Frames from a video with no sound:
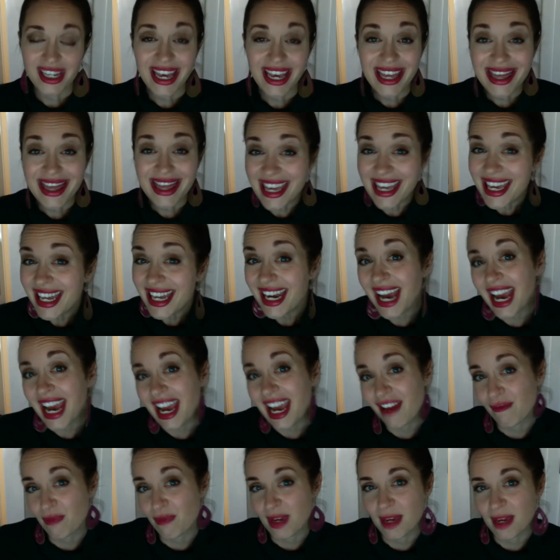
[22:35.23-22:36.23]
And then I
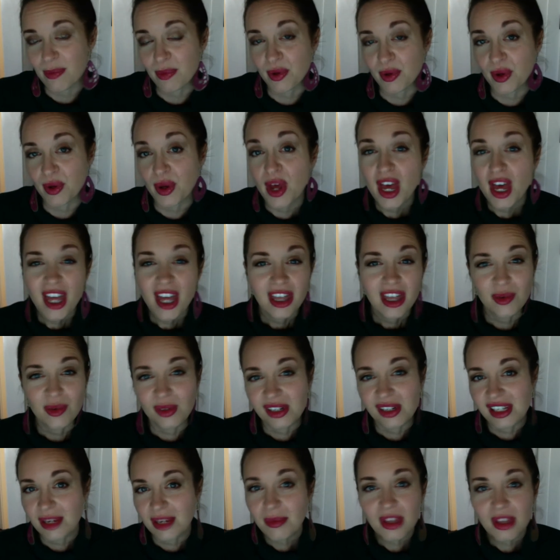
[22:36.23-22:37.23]
have people that were
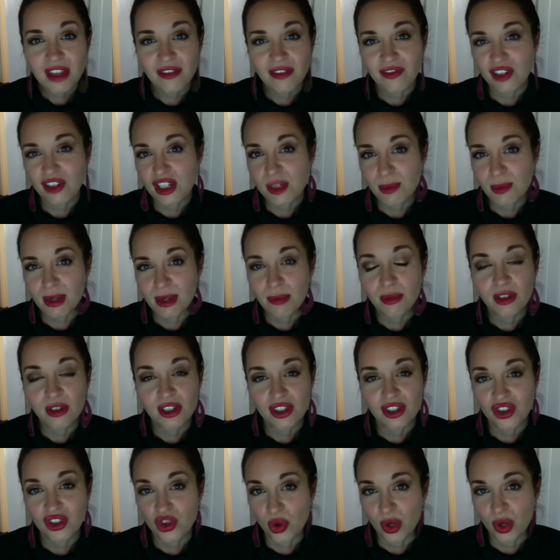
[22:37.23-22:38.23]
some of the first people to
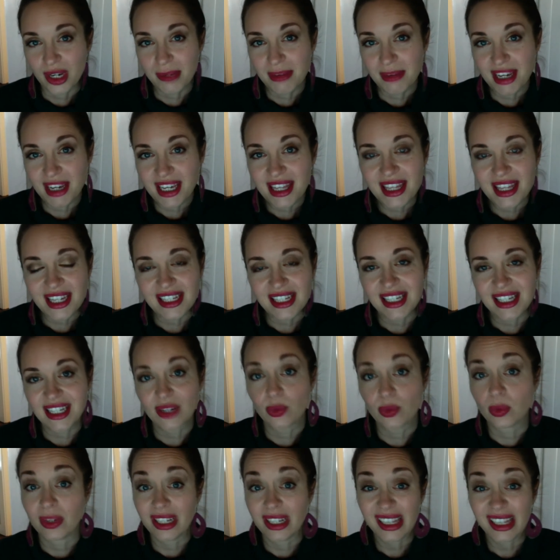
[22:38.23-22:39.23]
join me that did
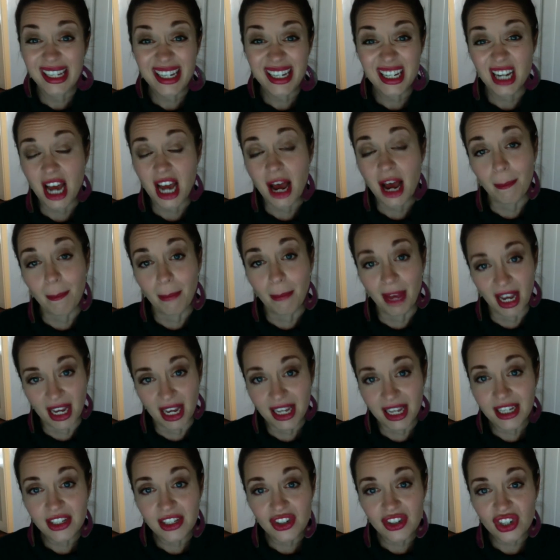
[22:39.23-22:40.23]
really not
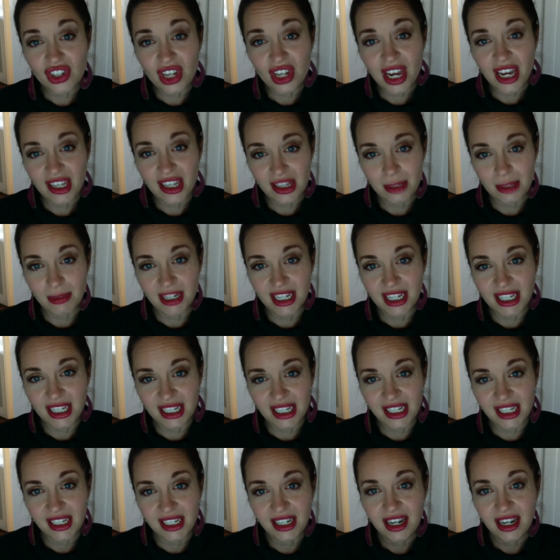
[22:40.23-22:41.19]
much at the beginning